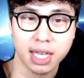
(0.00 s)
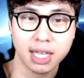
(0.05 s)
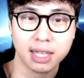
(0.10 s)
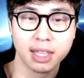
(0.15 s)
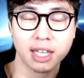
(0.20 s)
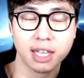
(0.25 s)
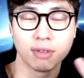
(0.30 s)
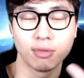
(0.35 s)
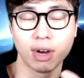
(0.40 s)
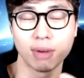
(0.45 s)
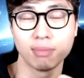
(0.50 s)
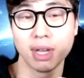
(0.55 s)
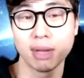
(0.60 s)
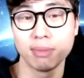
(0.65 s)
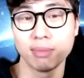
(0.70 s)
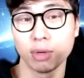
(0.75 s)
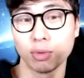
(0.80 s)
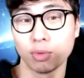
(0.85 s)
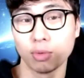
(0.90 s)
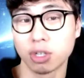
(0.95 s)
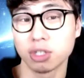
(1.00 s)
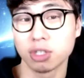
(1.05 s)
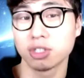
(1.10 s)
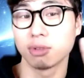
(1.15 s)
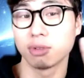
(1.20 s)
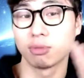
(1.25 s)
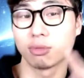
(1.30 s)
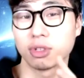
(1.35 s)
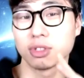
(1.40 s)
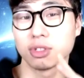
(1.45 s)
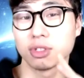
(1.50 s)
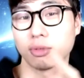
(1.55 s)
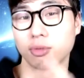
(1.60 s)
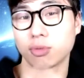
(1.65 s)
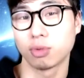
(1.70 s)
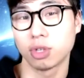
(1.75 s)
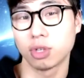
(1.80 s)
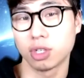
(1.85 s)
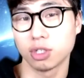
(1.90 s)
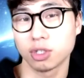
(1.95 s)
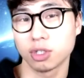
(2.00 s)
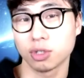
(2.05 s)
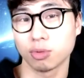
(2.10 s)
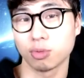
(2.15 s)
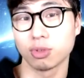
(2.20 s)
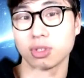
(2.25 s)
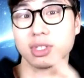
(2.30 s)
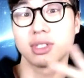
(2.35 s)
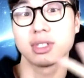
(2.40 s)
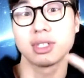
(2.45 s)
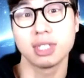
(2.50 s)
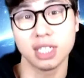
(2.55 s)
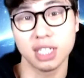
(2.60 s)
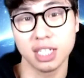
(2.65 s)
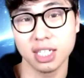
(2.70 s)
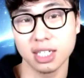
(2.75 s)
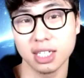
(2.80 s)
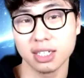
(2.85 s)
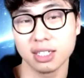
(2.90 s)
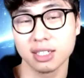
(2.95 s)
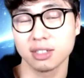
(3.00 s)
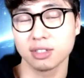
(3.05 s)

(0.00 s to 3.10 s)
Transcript: And then what made me worse and worse and worse was tea.